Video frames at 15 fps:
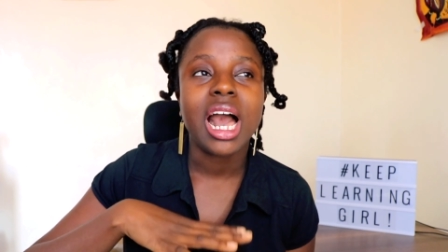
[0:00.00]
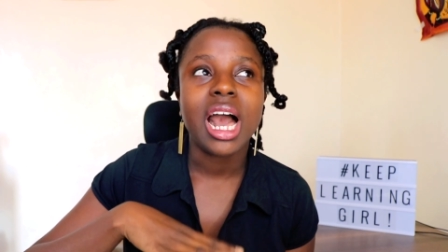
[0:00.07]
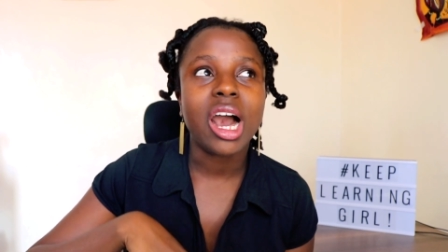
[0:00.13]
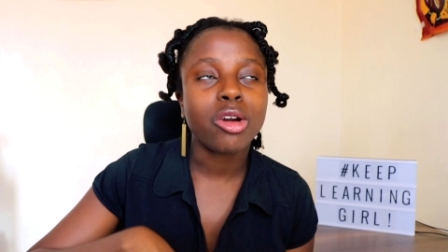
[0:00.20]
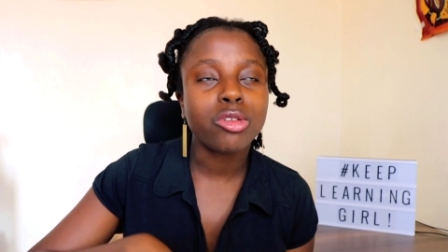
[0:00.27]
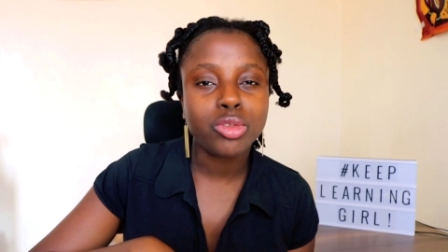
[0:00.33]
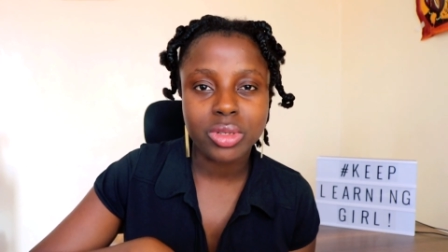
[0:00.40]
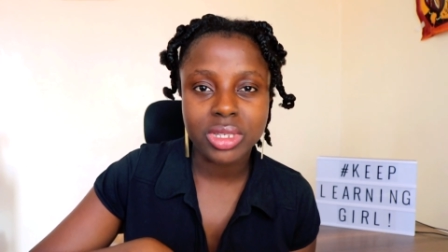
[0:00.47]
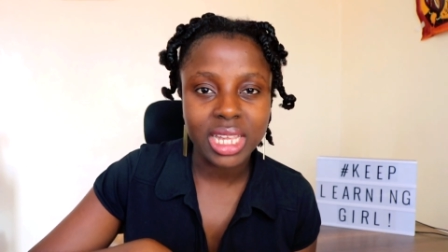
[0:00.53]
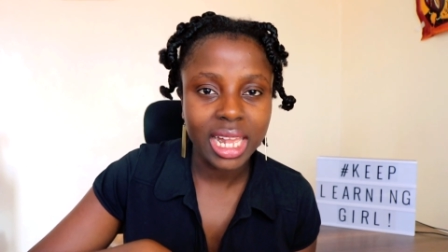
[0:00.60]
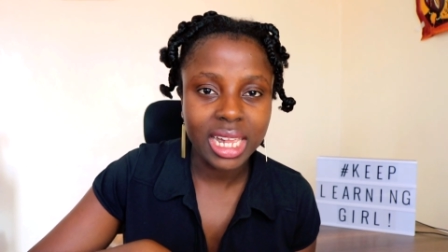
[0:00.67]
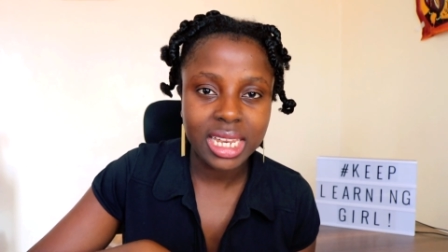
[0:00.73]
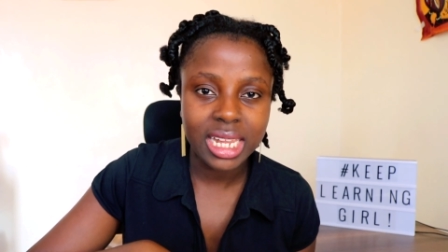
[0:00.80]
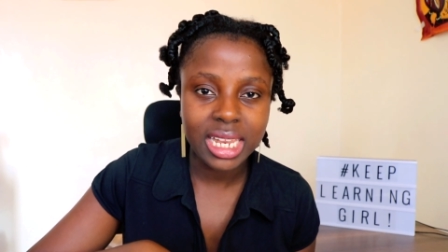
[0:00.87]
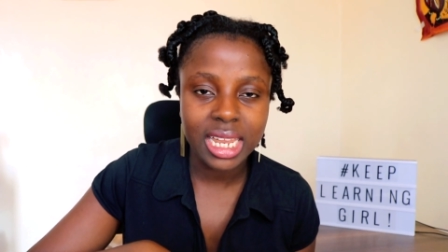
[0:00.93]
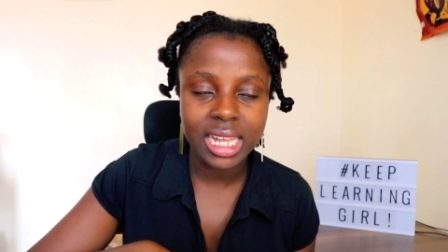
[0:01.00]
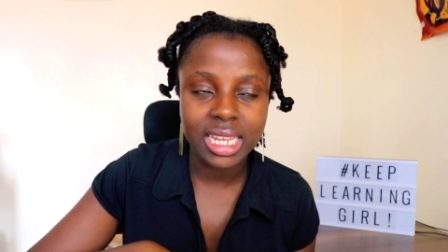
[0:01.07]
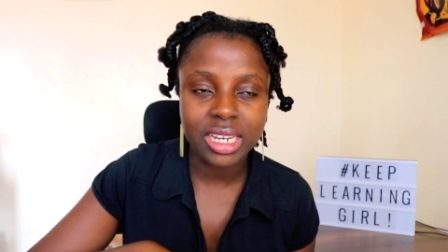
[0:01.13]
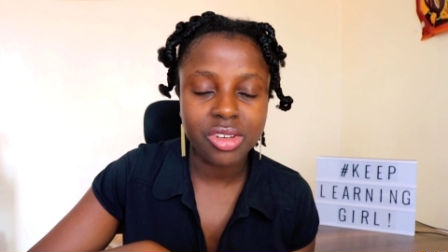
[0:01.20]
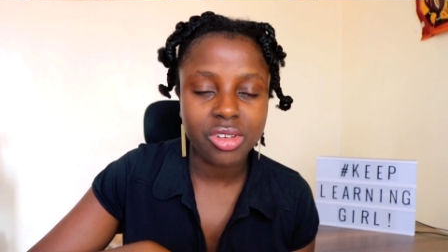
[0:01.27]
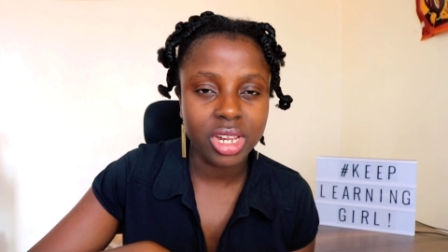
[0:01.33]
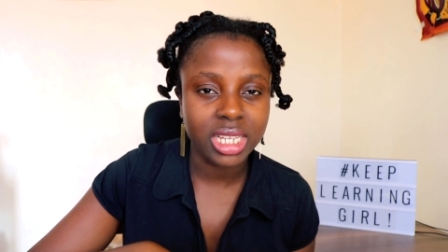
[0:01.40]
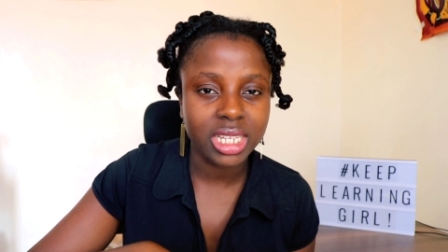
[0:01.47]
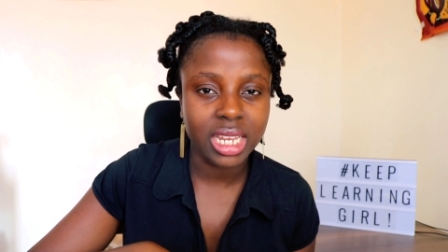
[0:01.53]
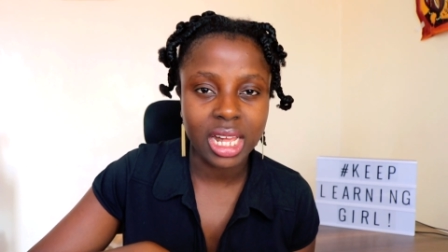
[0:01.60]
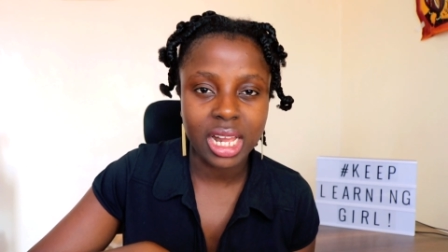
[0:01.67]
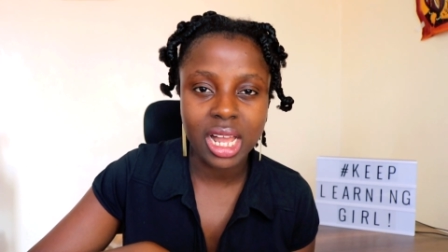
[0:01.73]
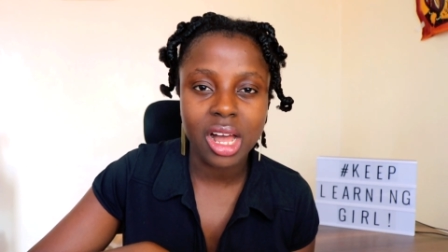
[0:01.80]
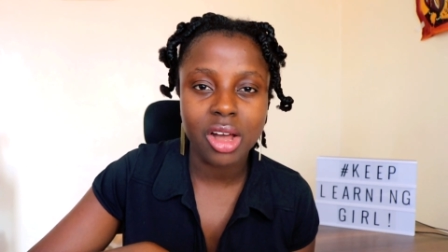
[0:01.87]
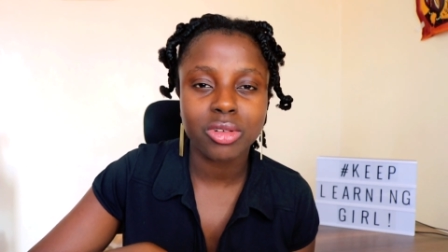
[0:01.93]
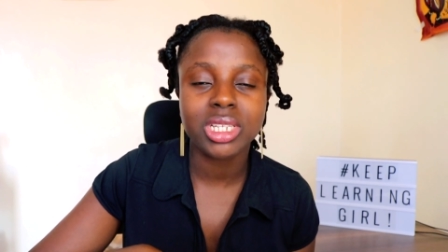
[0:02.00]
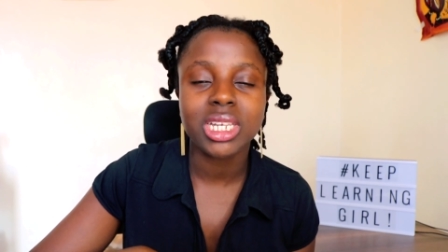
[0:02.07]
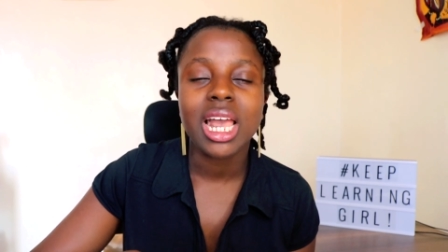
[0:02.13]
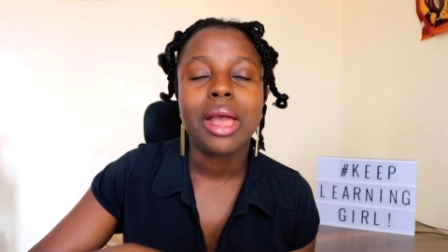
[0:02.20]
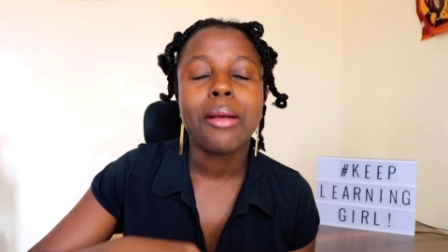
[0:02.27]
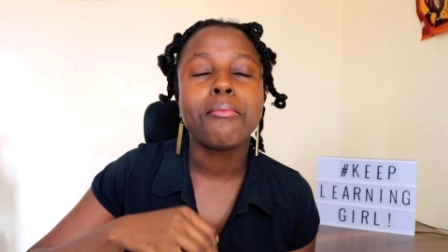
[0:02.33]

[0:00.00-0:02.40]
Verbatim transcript: how to sign in and create an account,